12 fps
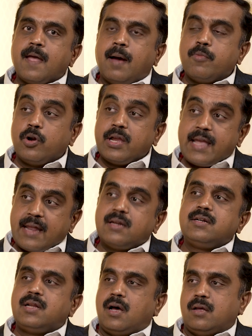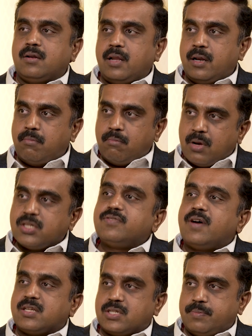I'm going to get it done in a much
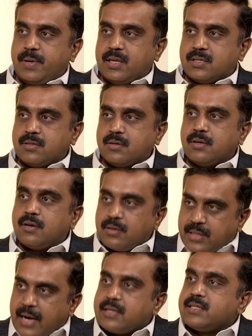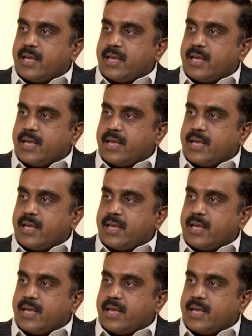faster pace. That is